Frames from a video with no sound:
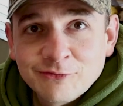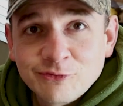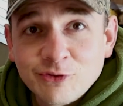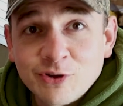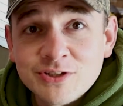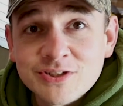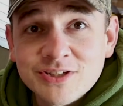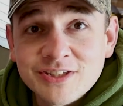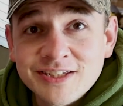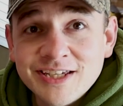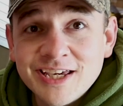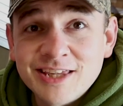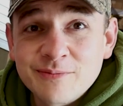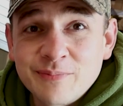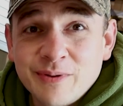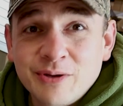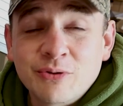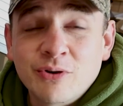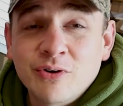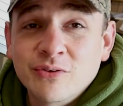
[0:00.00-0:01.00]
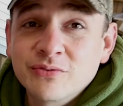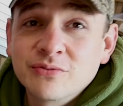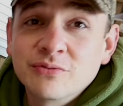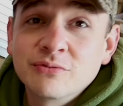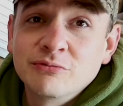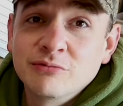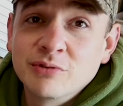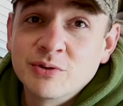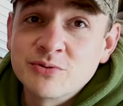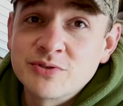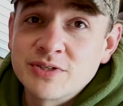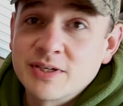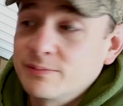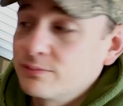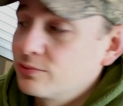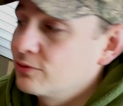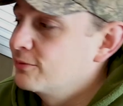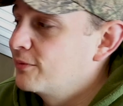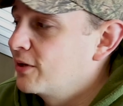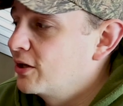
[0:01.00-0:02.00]
Right, so to get the belt off, real
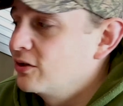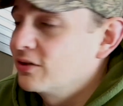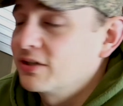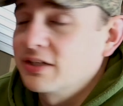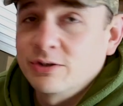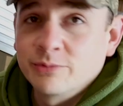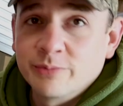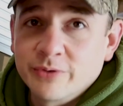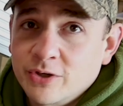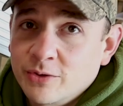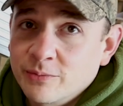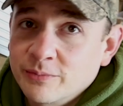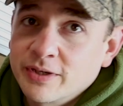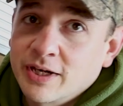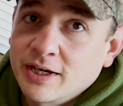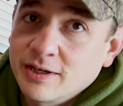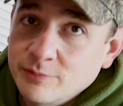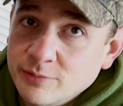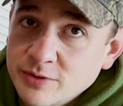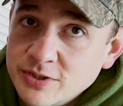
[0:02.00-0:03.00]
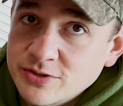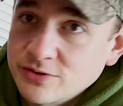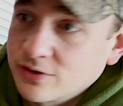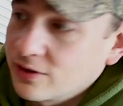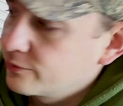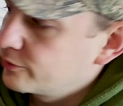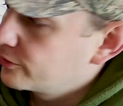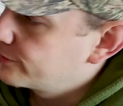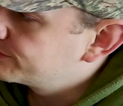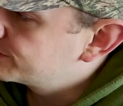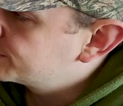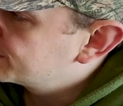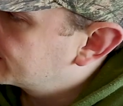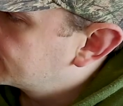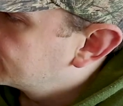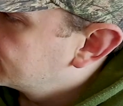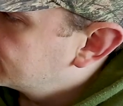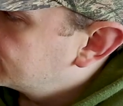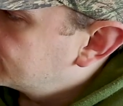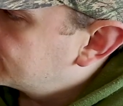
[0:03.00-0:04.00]
simple. It might look a little bit complicated, but it's not, I promise
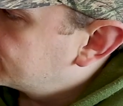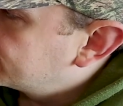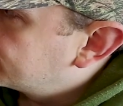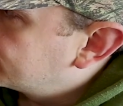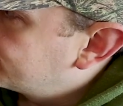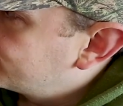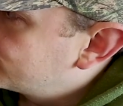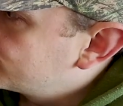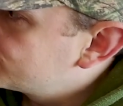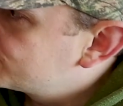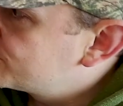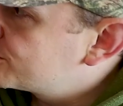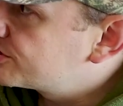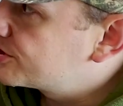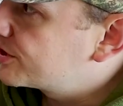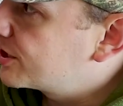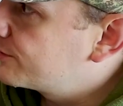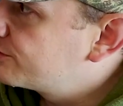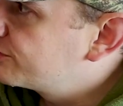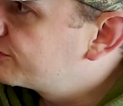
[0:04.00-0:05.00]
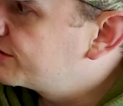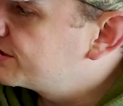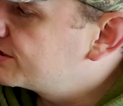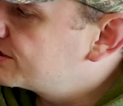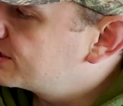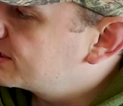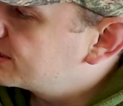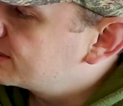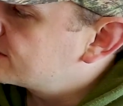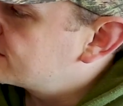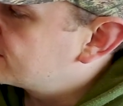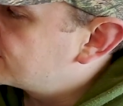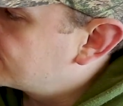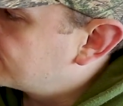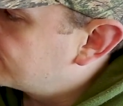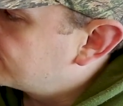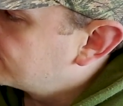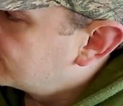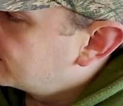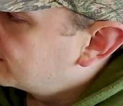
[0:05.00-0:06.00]
you. And there was just a couple of things you need to
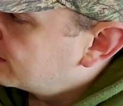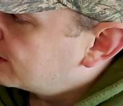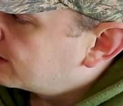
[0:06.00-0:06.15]
do.